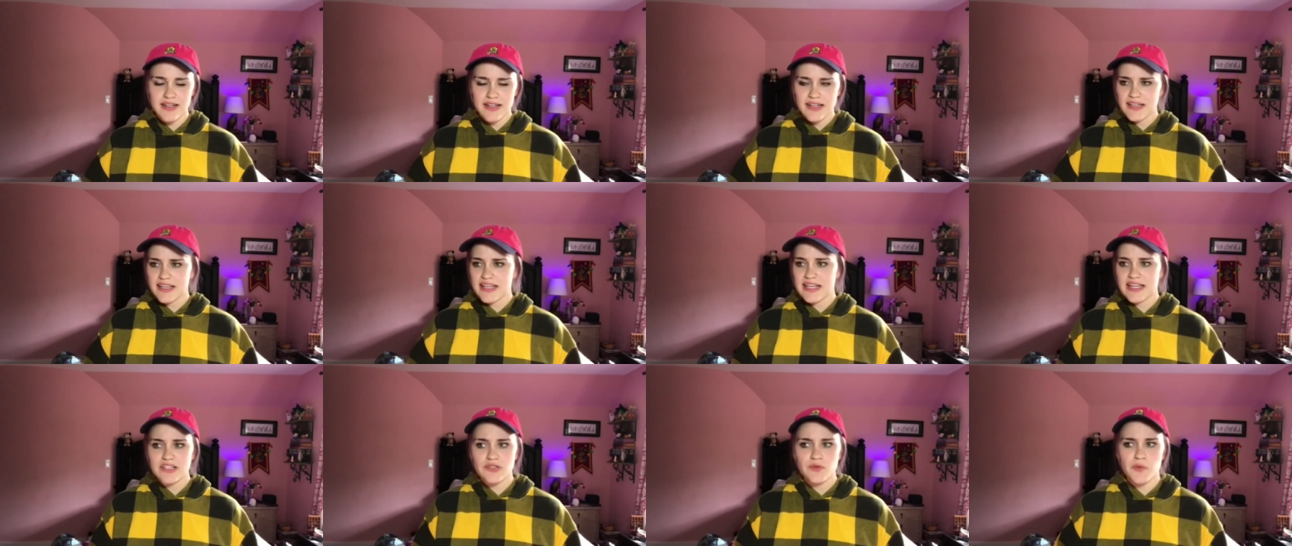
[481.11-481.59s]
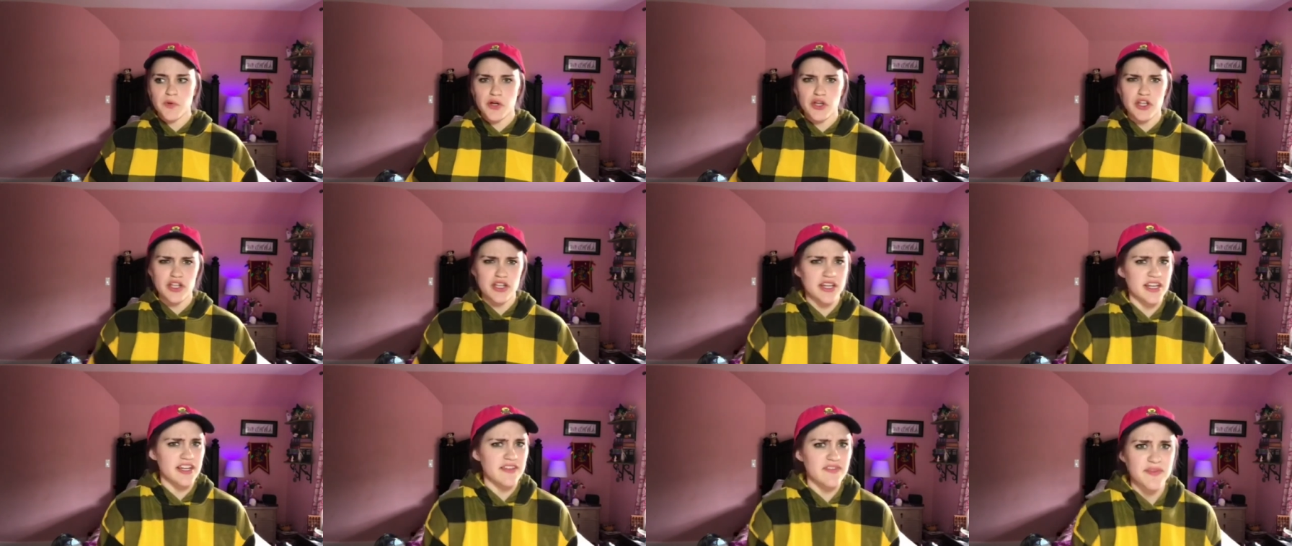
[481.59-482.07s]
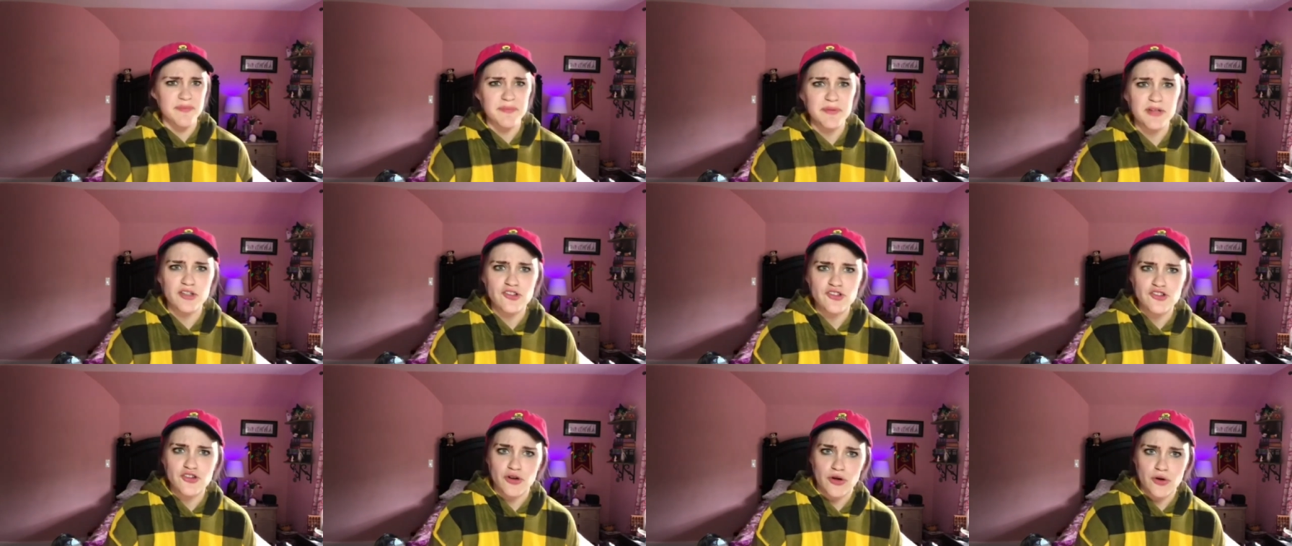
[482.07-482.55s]
kits where you can even
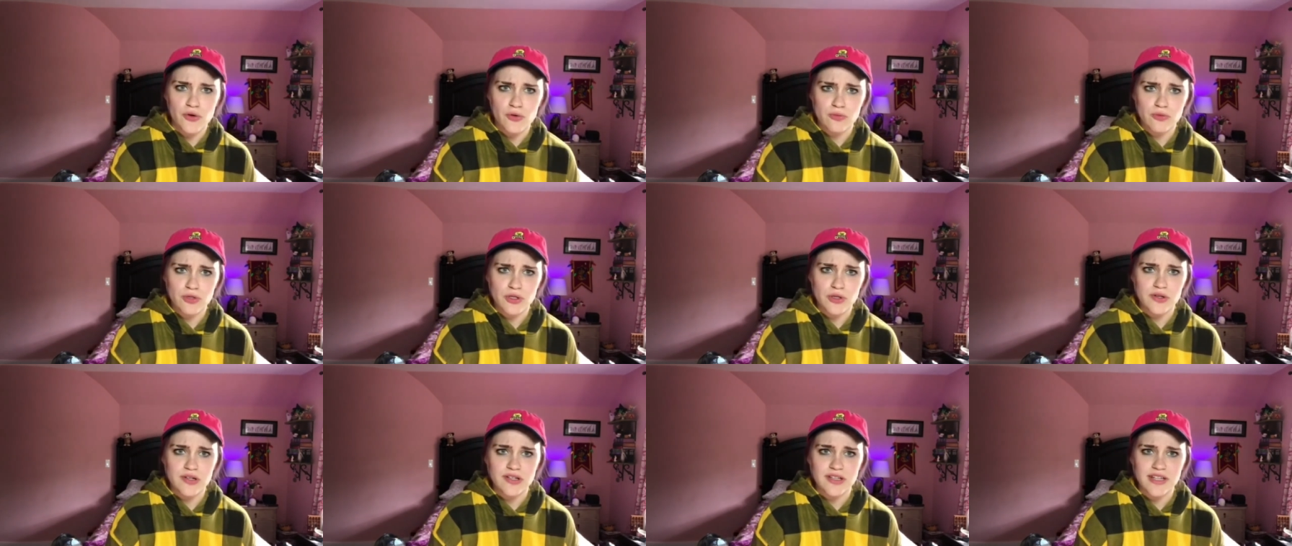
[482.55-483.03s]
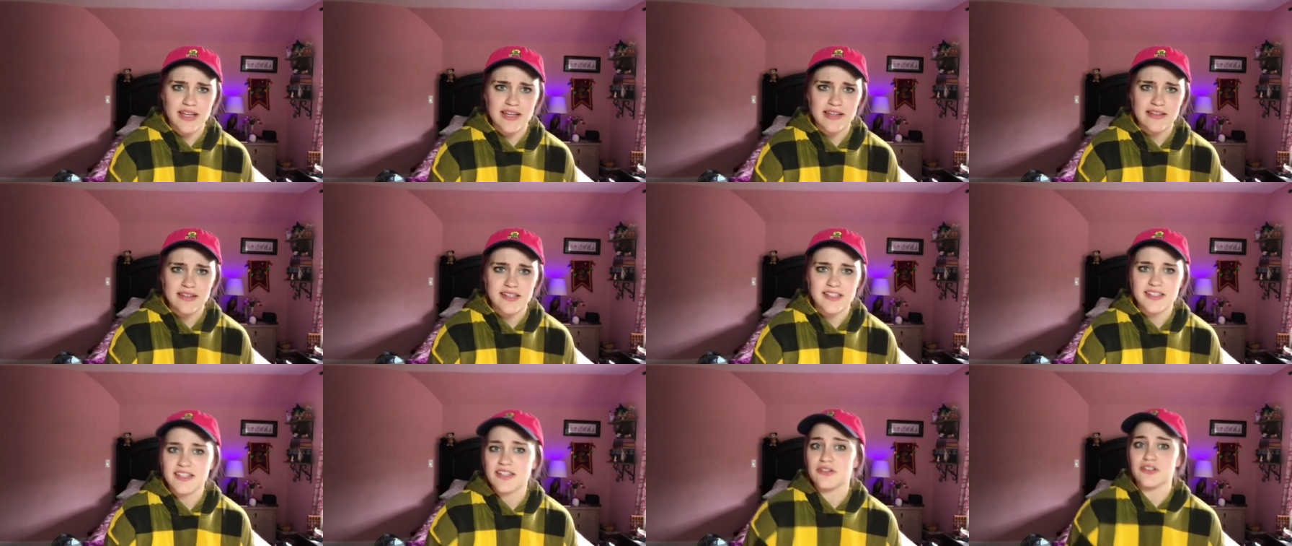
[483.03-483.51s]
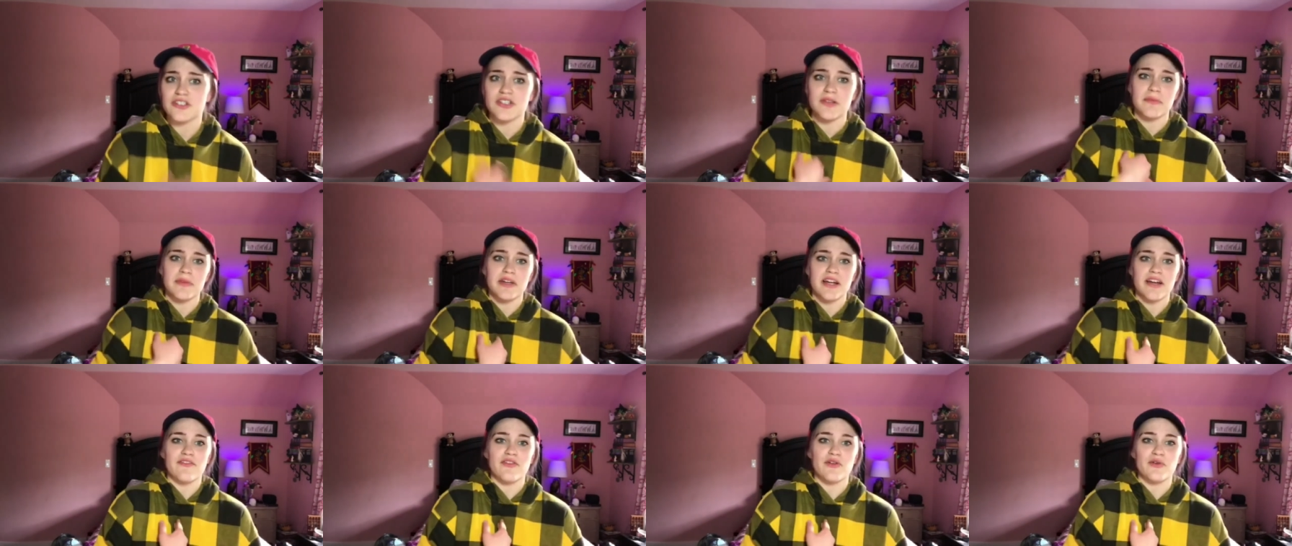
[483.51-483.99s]
build your own ukuleles. There's
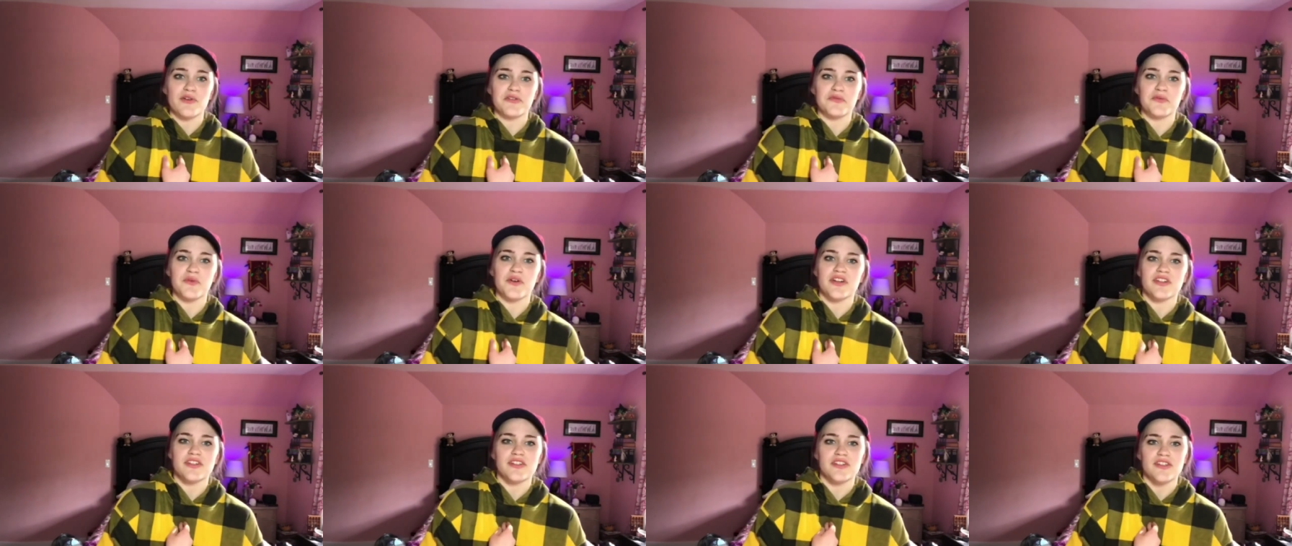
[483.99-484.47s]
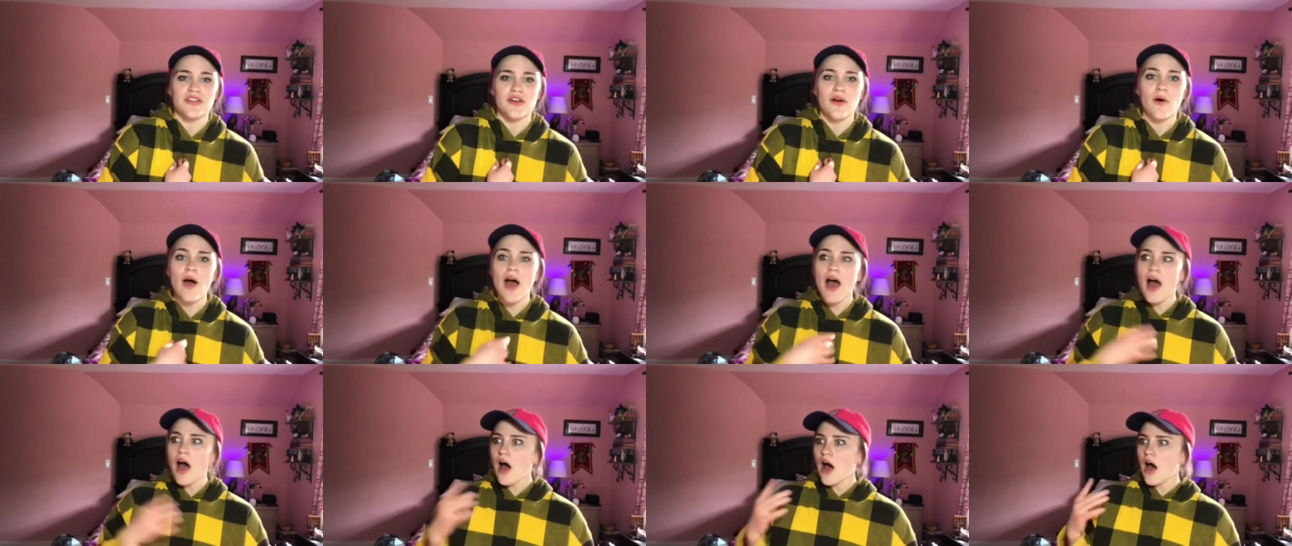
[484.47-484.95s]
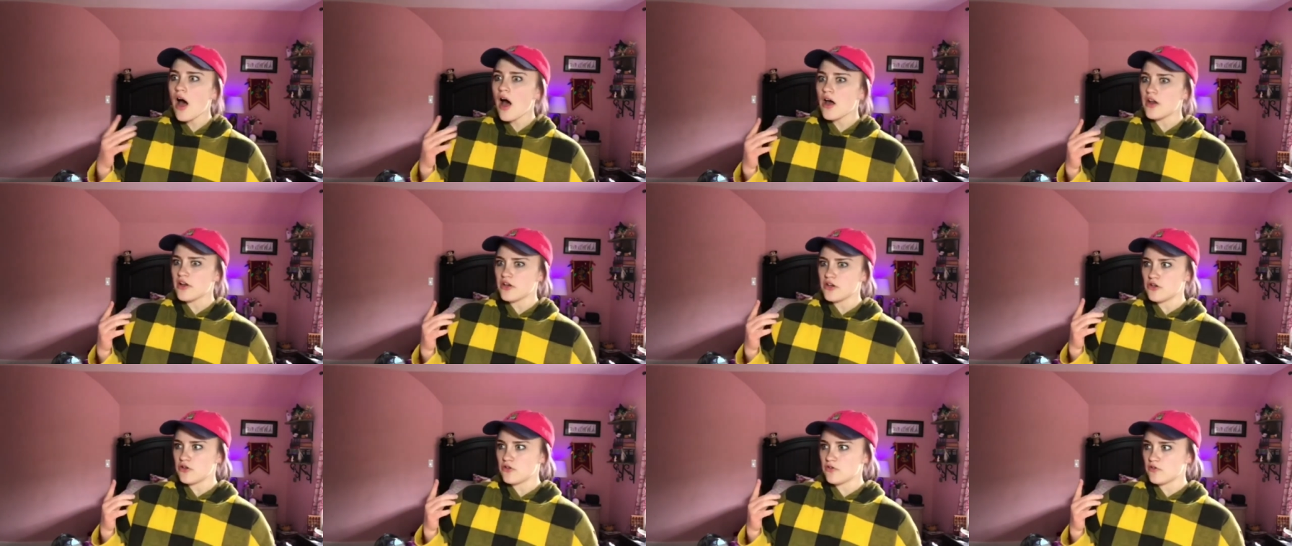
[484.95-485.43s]
something I've always wanted to do.
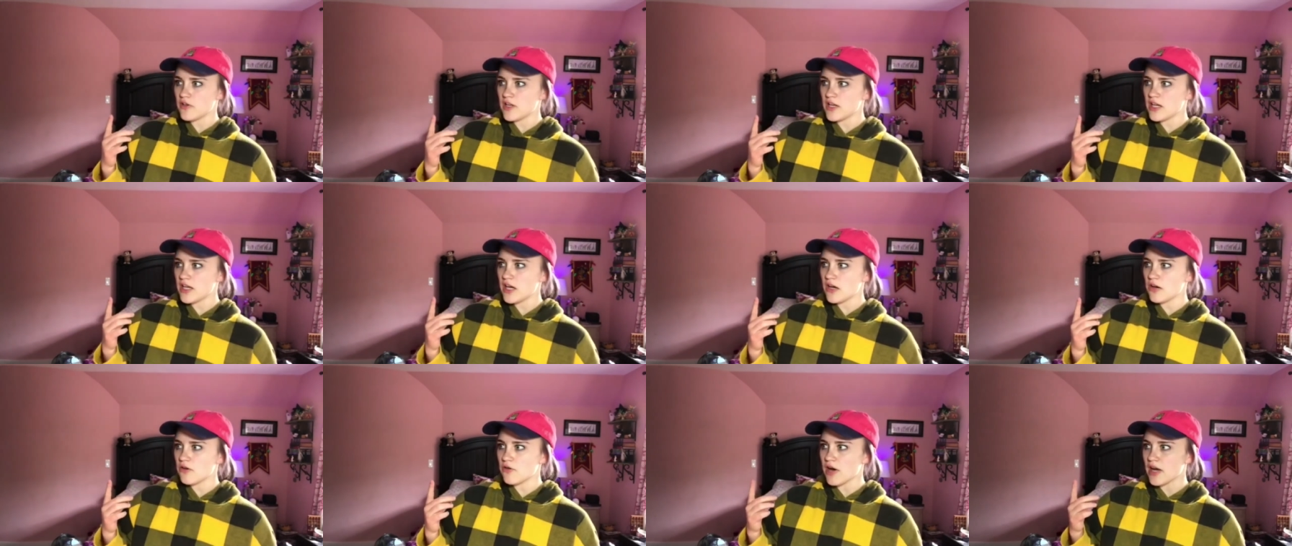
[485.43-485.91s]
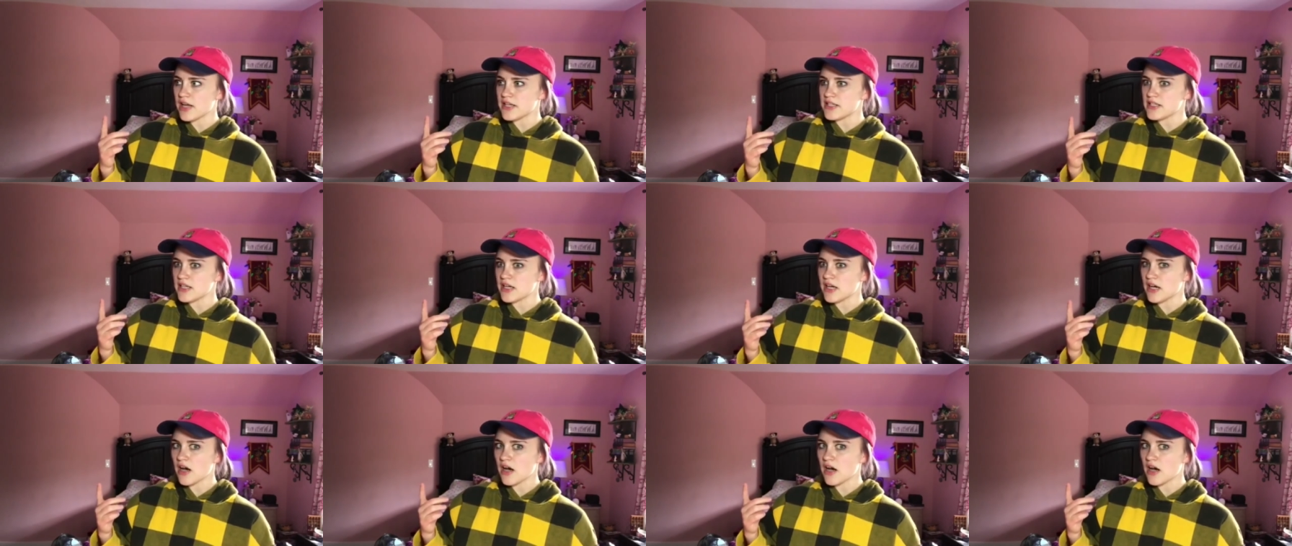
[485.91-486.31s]
New video idea.